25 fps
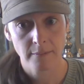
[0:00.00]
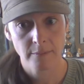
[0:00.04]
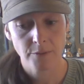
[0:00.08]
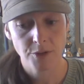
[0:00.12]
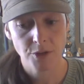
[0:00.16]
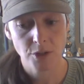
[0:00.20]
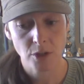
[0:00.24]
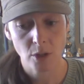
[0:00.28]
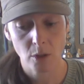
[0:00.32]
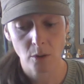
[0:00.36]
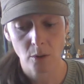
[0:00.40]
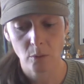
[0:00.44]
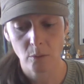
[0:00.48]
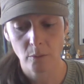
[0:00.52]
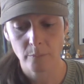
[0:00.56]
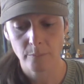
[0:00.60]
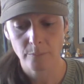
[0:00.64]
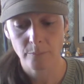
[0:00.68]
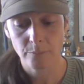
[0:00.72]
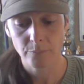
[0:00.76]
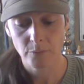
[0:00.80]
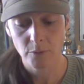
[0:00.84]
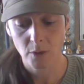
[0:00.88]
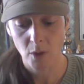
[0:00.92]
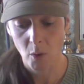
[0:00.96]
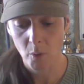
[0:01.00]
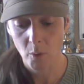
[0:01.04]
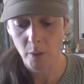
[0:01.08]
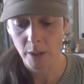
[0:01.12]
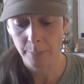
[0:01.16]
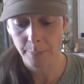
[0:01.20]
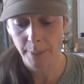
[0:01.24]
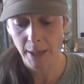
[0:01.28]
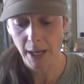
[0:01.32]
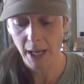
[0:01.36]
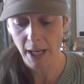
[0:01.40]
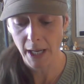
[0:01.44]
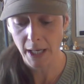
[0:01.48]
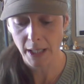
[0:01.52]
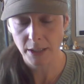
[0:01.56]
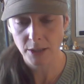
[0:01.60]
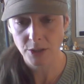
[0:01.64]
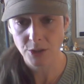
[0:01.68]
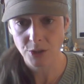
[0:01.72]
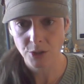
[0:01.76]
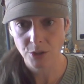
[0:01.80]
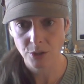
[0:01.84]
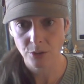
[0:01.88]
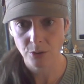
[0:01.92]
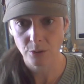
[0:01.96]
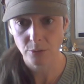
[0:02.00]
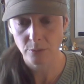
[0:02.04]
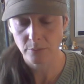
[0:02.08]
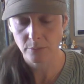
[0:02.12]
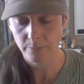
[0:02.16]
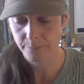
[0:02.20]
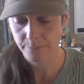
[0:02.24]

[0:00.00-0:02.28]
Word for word: So no. going back to. And that's what